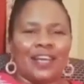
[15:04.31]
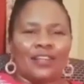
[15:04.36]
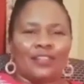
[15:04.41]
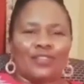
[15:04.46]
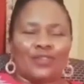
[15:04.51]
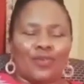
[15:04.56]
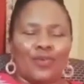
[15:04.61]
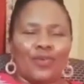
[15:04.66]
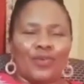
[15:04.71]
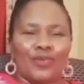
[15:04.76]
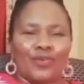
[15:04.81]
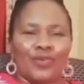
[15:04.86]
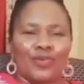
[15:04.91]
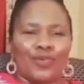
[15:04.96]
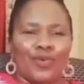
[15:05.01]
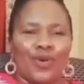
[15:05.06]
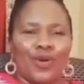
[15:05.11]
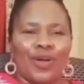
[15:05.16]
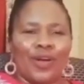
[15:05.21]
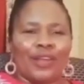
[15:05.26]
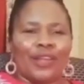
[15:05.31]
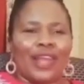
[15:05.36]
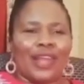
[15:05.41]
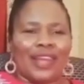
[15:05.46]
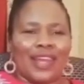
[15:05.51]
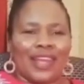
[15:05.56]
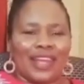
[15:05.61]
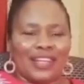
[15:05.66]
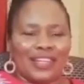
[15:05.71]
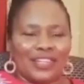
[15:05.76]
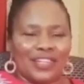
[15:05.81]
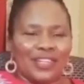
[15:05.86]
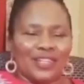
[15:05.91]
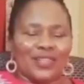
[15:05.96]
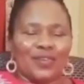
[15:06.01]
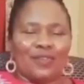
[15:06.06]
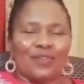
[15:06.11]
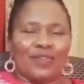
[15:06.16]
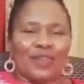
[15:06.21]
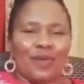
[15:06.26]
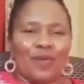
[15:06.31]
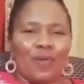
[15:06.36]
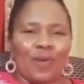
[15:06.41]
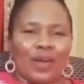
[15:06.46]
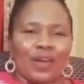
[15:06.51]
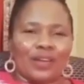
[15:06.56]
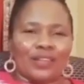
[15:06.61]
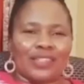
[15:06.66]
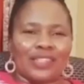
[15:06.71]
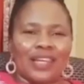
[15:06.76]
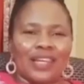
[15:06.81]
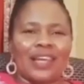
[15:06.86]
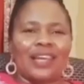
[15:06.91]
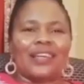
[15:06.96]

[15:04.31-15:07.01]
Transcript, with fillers: through you the nations of the world